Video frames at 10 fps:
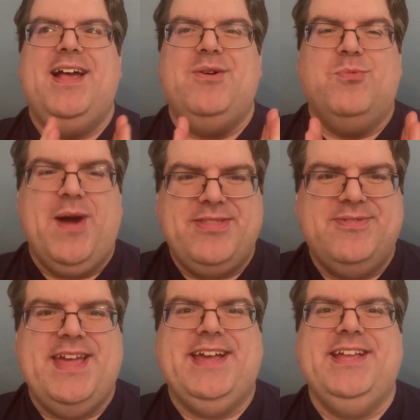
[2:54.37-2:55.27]
whether
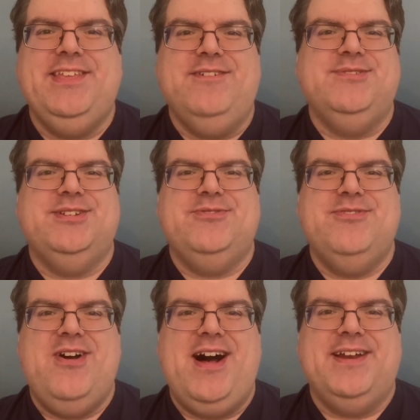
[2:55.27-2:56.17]
they can use it or
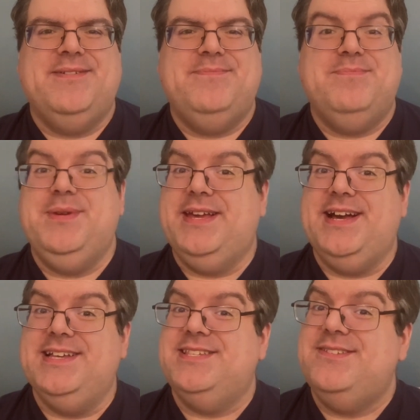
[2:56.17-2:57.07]
not.
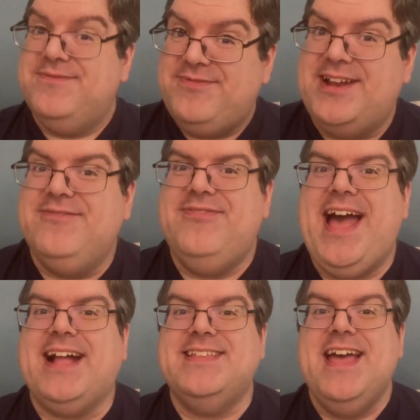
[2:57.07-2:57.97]
Because, fun
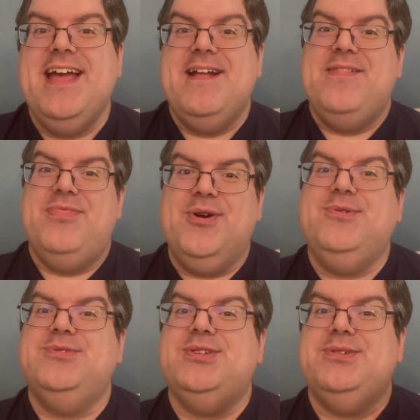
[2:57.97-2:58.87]
fact,
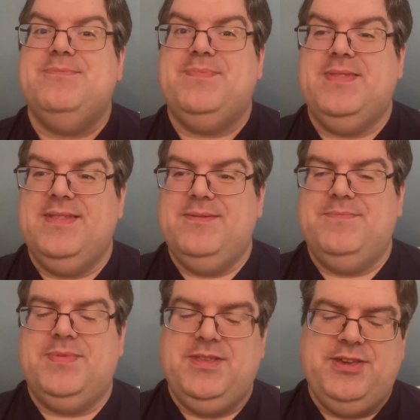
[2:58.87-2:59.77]
those
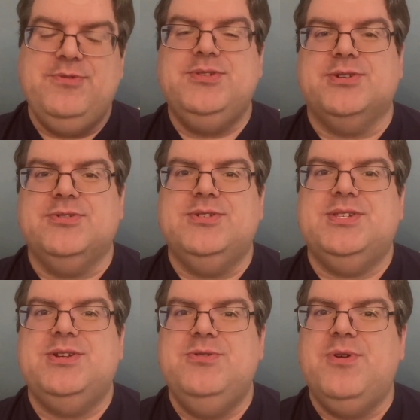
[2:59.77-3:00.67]

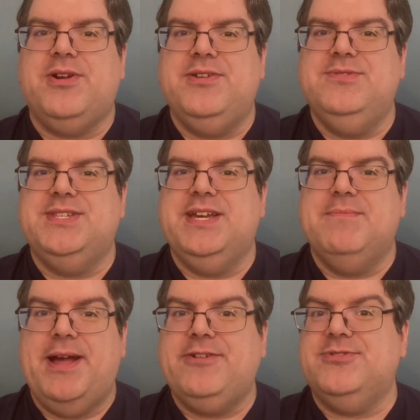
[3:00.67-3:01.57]
users who are
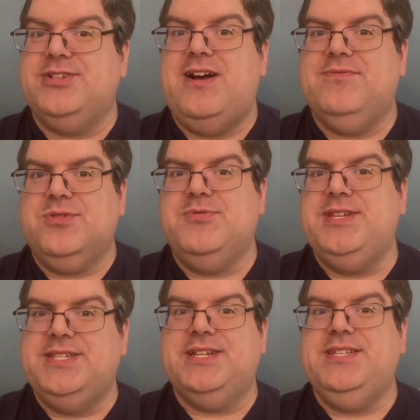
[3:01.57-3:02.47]
using Microsoft
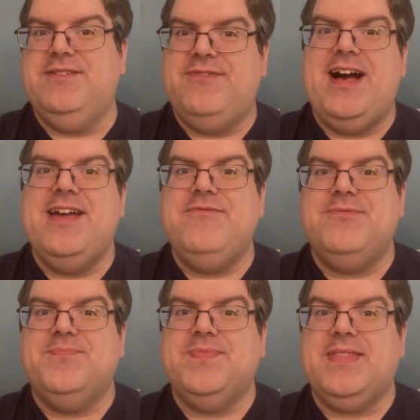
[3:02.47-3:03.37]

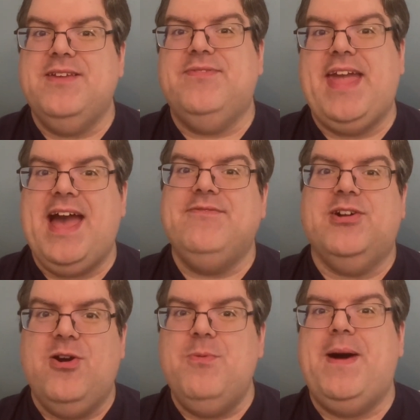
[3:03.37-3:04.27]
365, if they have a
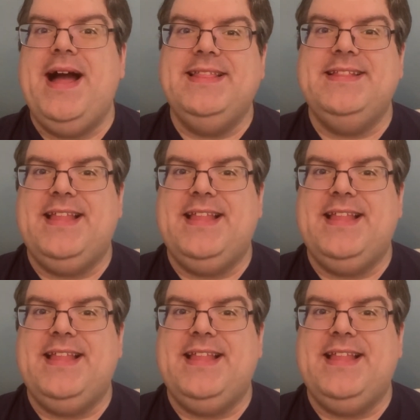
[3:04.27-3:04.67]
Copilot